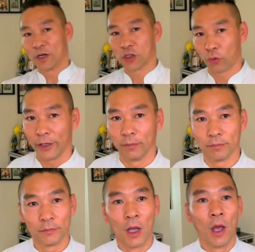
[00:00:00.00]
three,
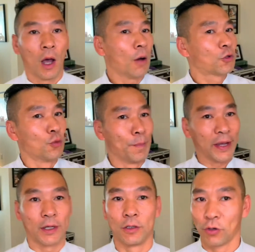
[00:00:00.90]
how to
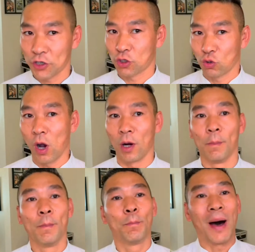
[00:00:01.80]
make your strong
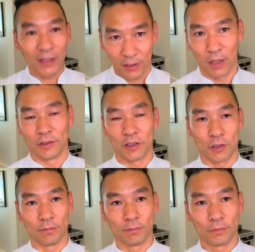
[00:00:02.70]
body condition.
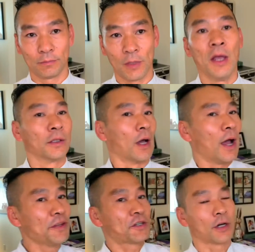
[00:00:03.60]
The
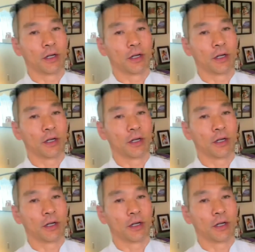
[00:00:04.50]
answer